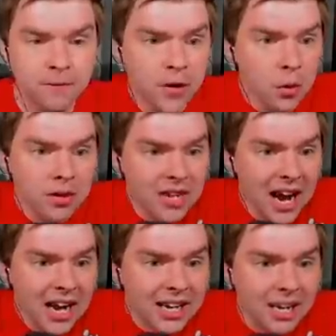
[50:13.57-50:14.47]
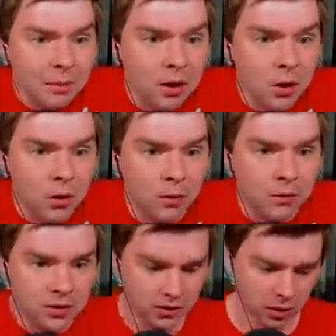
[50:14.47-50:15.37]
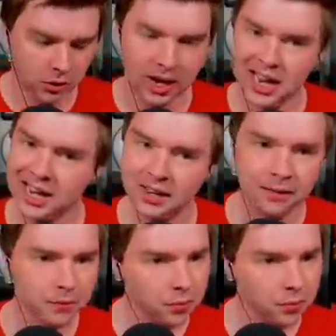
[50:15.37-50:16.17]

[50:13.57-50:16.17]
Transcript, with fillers: a few attacking moves. Okay.